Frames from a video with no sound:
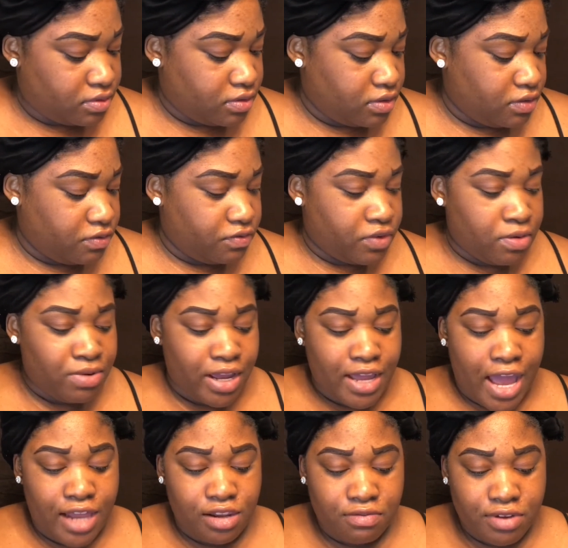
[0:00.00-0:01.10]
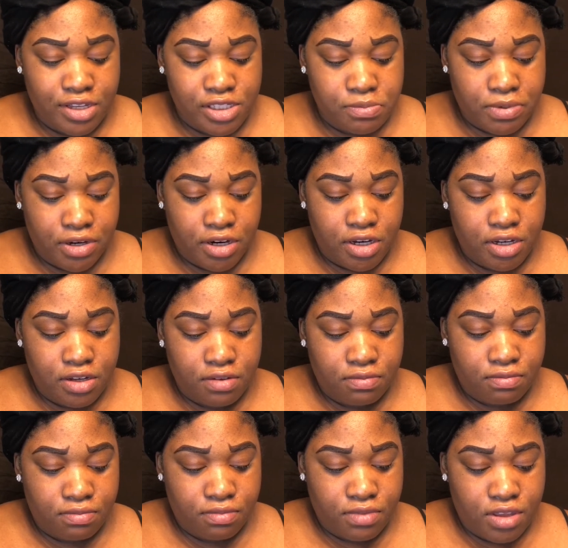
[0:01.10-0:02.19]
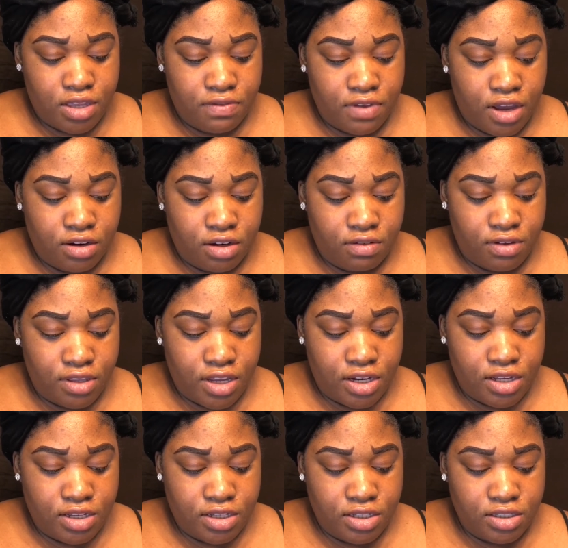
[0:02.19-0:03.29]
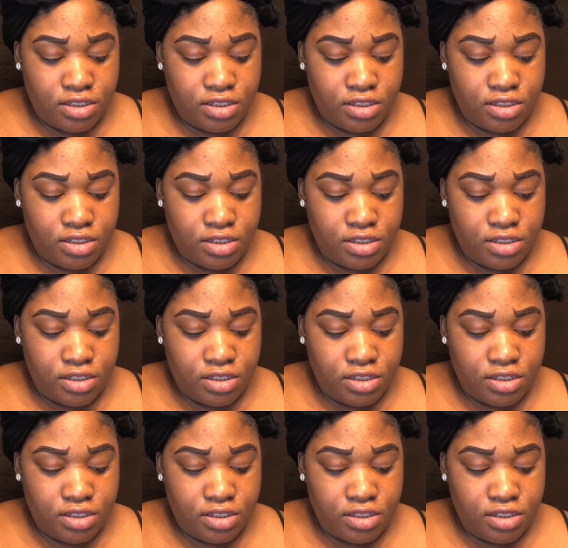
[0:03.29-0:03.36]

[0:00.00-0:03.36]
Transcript: From like Halloween Spirit, if y'all know what that is.